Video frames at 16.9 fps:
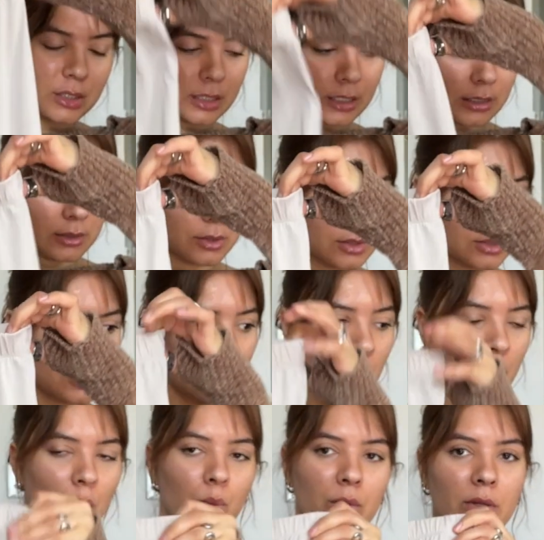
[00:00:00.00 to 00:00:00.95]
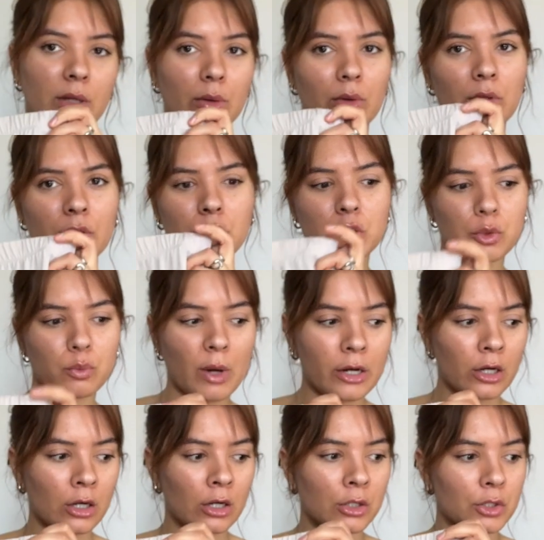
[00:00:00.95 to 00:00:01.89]
this with like one of the
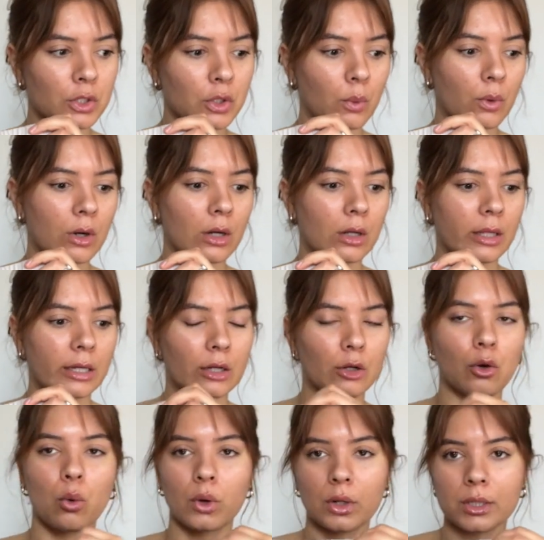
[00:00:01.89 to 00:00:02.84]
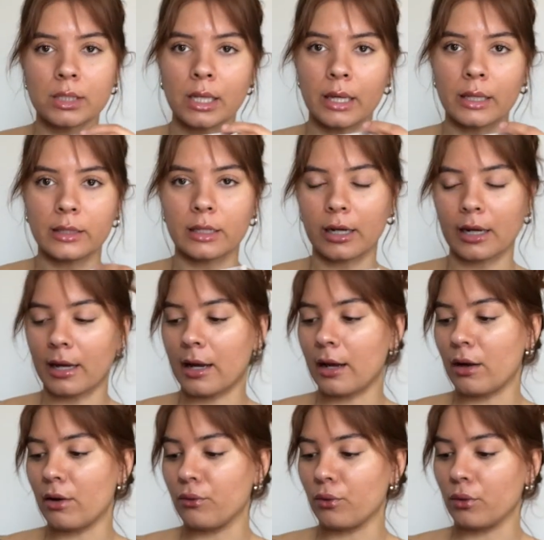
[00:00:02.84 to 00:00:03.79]
sweaters or like a corset that I
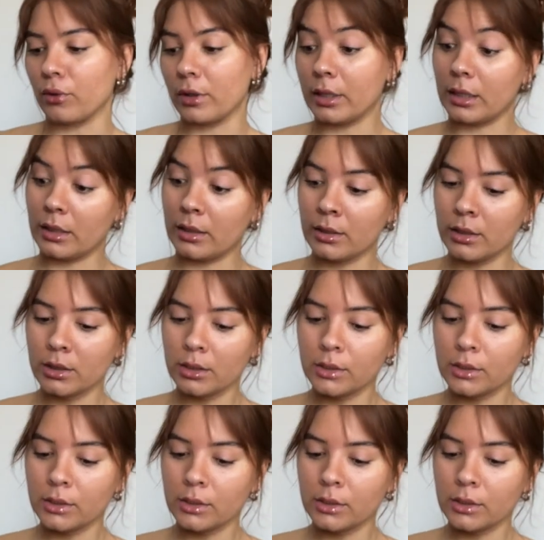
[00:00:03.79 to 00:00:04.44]
have already.